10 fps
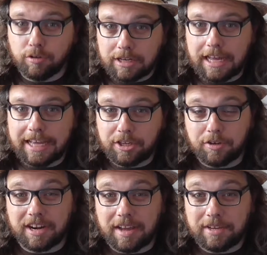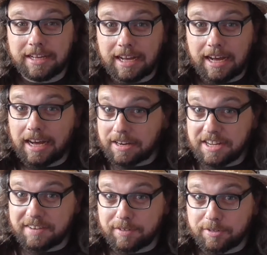look like you're having a
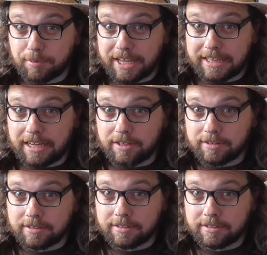nervous breakdown.